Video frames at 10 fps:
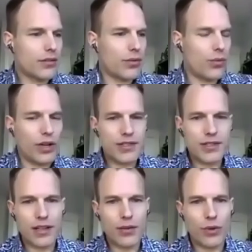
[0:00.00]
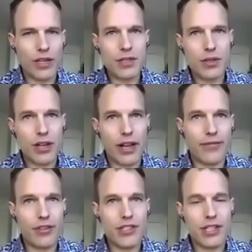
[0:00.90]
once
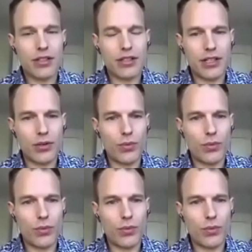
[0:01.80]
every single year.